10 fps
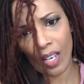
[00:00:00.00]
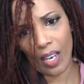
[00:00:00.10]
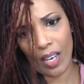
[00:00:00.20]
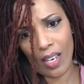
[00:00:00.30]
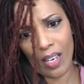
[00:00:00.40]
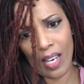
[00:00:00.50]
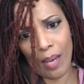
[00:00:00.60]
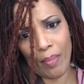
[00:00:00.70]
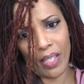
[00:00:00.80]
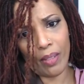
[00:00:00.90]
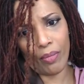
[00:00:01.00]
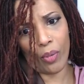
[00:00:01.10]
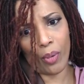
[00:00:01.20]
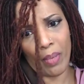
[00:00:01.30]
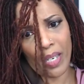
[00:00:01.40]
I've been up
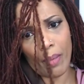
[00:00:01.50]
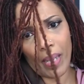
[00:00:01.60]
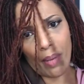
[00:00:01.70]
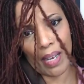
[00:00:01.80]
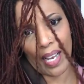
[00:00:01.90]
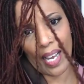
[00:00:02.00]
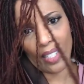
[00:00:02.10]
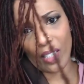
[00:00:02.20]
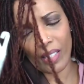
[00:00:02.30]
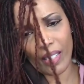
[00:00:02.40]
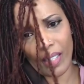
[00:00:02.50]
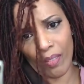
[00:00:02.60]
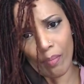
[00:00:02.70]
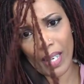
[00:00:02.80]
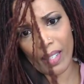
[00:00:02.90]
for a minute, baby. I actually have
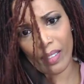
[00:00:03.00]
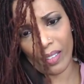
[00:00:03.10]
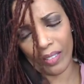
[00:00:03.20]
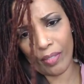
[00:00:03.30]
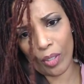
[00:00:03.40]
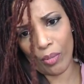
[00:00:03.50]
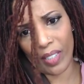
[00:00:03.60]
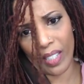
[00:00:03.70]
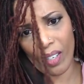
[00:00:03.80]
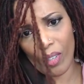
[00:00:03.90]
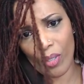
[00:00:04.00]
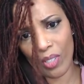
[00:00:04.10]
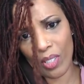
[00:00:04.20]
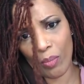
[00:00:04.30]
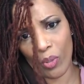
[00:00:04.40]
made a few videos
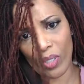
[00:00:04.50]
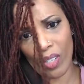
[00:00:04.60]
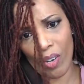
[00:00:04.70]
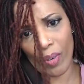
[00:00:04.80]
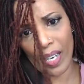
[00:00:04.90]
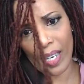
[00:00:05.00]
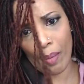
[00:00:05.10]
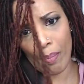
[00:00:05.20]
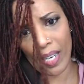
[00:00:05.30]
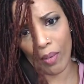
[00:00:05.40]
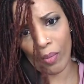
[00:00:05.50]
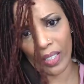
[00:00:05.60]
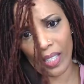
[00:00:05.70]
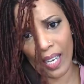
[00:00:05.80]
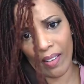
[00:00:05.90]
this morning already, and I'm making
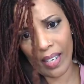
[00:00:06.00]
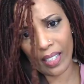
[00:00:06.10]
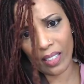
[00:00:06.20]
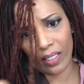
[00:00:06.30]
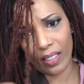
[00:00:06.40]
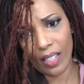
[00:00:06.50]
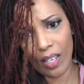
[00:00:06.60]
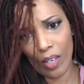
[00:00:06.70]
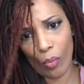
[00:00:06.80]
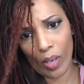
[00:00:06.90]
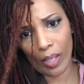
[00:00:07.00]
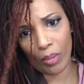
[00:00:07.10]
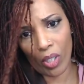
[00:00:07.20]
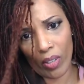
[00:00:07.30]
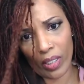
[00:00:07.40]
one now, actually, while I'm
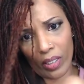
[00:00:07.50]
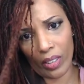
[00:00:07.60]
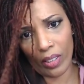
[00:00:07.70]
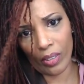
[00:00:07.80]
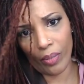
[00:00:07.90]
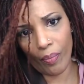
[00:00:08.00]
talking to you.